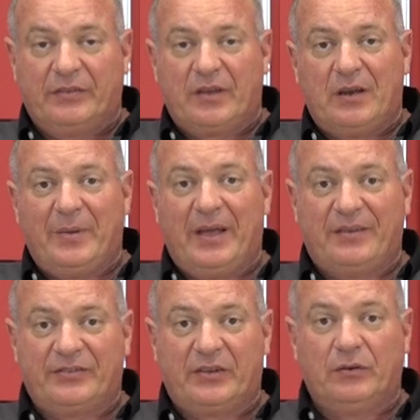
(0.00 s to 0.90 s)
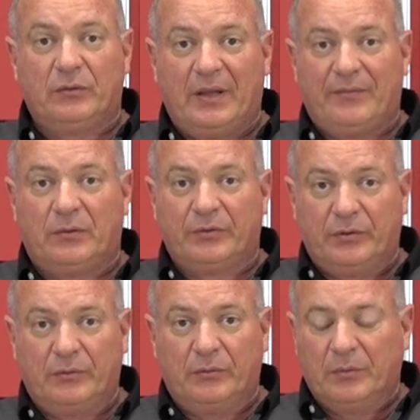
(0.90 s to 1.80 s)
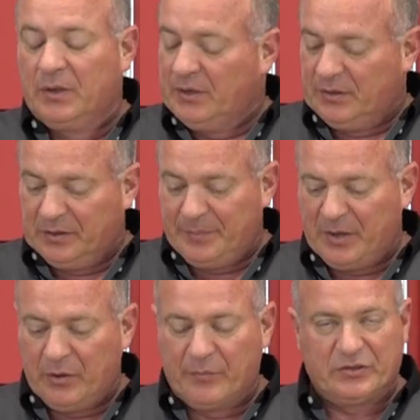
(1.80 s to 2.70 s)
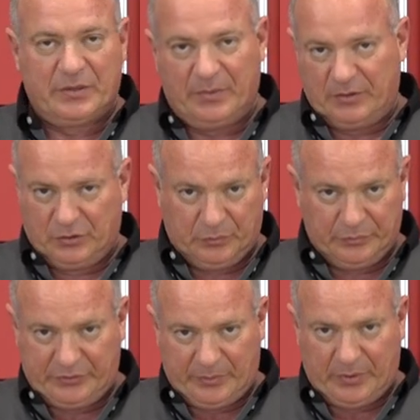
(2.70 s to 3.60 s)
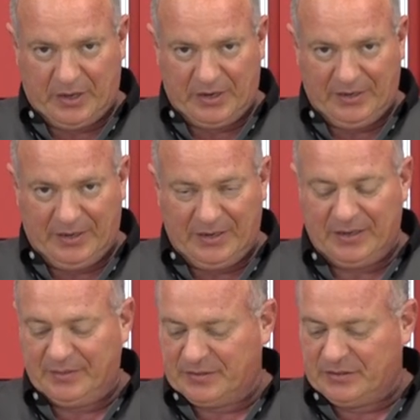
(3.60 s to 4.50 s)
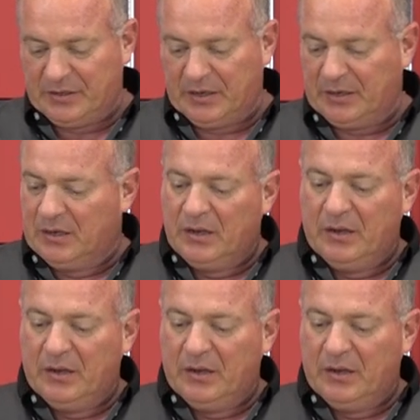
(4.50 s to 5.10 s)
is going to be a skill level two. Let me go over some of the tools that we're going to need to get this done.